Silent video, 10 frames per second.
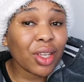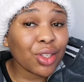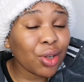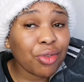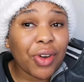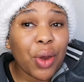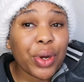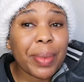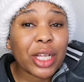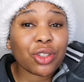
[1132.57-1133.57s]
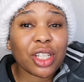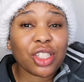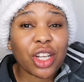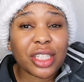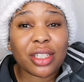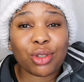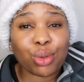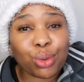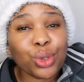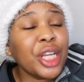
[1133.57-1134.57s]
so far, when my daughter started at
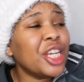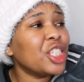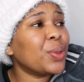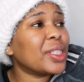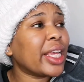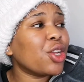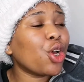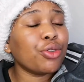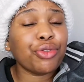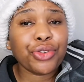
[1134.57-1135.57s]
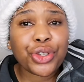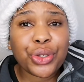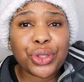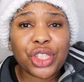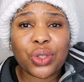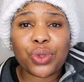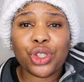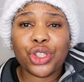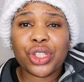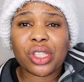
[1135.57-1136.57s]
school, she was getting confused. She
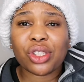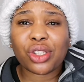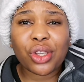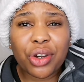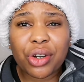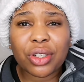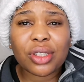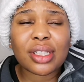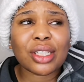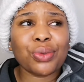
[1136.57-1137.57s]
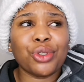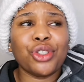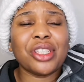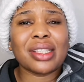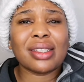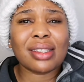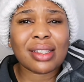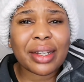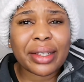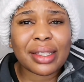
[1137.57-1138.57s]
was using circles, she was using
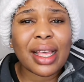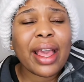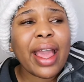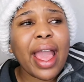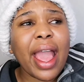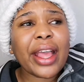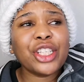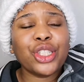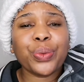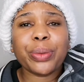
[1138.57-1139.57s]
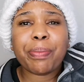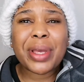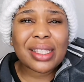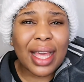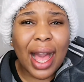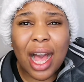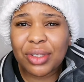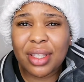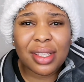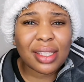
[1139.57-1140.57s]
sticks, and she will
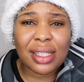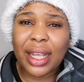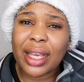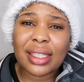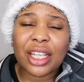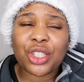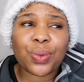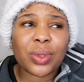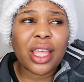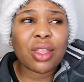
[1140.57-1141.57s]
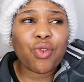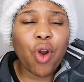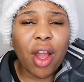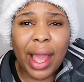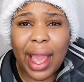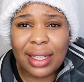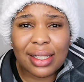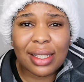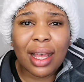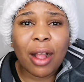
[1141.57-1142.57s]
miscount the sticks and get the wrong
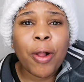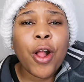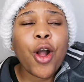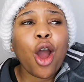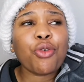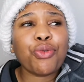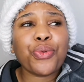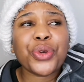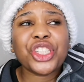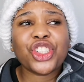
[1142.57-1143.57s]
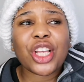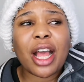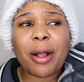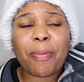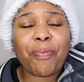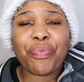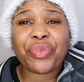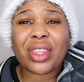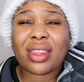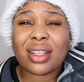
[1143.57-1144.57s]
answer, of which
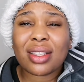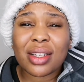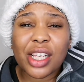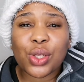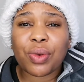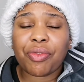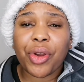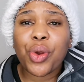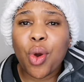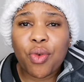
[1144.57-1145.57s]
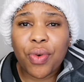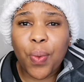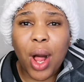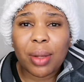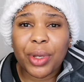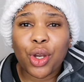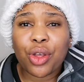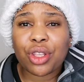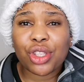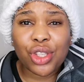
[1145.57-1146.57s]
the sticks were very overwhelming
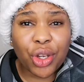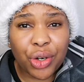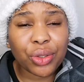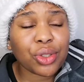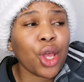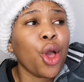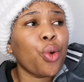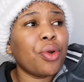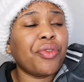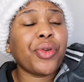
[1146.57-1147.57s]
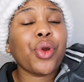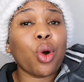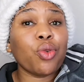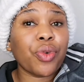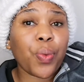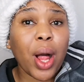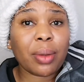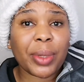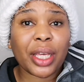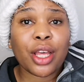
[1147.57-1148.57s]
or the circles were very
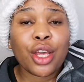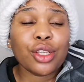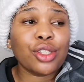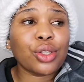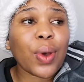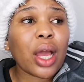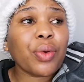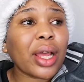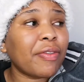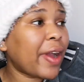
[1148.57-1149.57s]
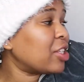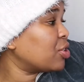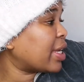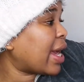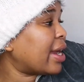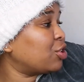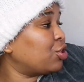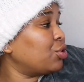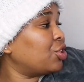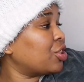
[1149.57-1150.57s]
overwhelming. So I would advise you guys
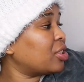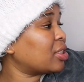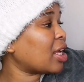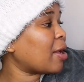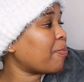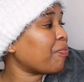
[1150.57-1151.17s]
to just